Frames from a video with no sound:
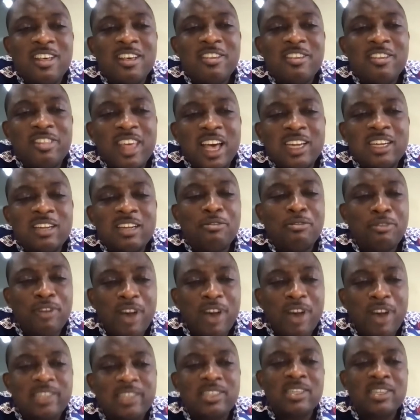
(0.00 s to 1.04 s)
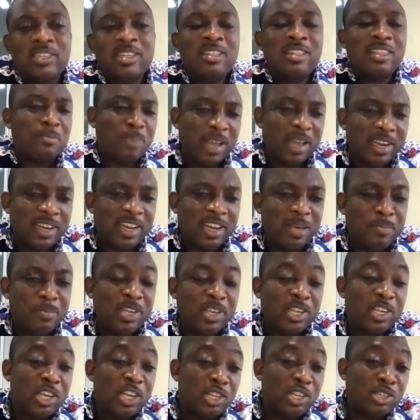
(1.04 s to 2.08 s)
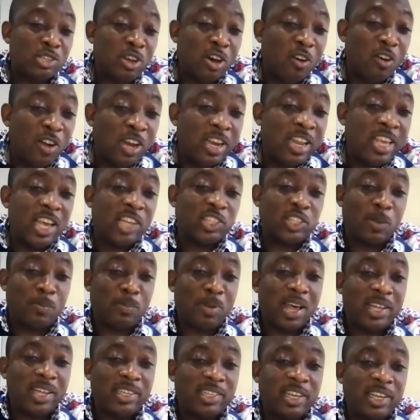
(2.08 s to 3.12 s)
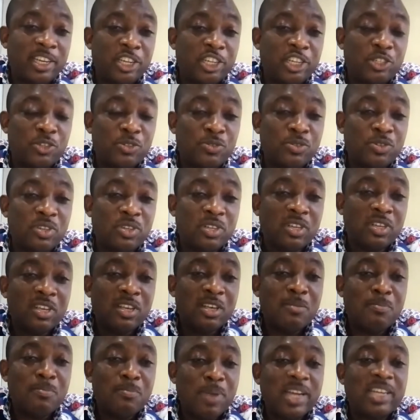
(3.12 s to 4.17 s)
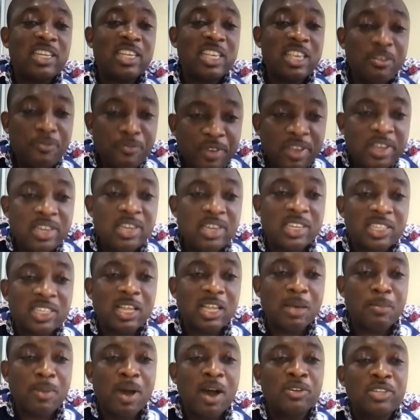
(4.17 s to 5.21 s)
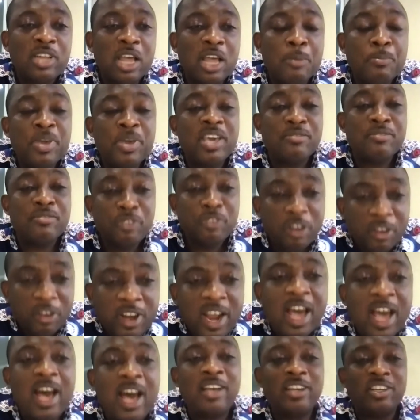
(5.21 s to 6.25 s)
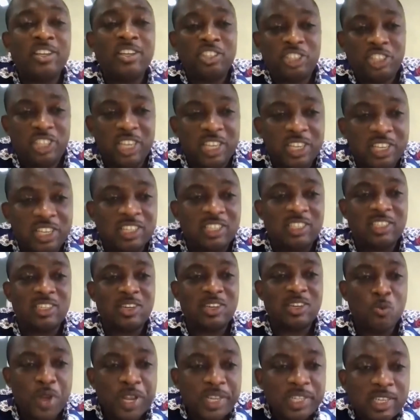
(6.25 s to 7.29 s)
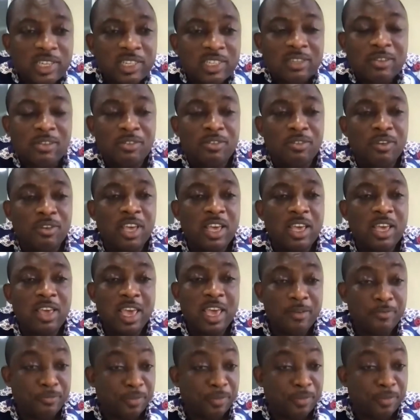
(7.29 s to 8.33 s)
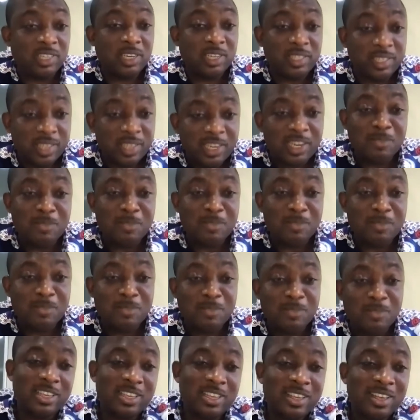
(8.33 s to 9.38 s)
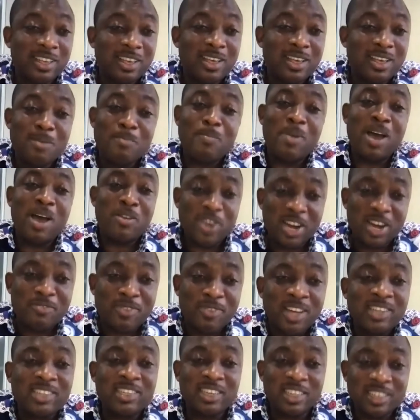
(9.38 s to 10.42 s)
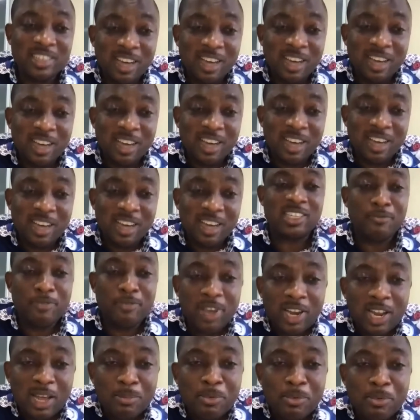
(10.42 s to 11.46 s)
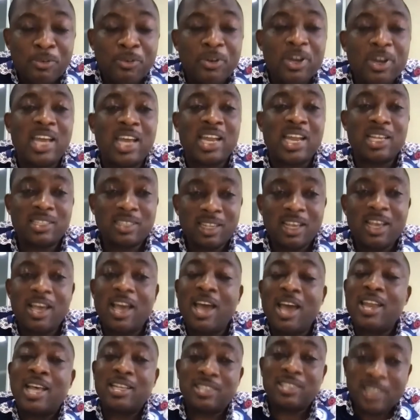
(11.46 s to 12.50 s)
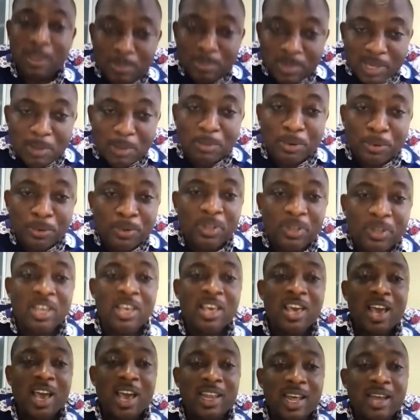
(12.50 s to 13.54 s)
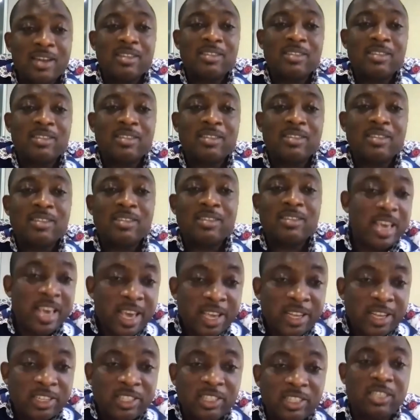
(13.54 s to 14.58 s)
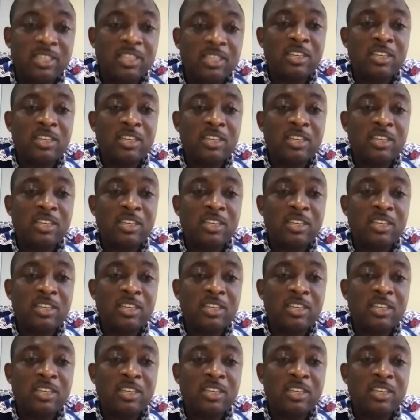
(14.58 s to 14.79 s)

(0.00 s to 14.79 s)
that fighting the pandemic is not only a supply chain issue, but even it is about behavioral change, which is facilitated mostly by relevant knowledge that is available and acceptable, and that is age,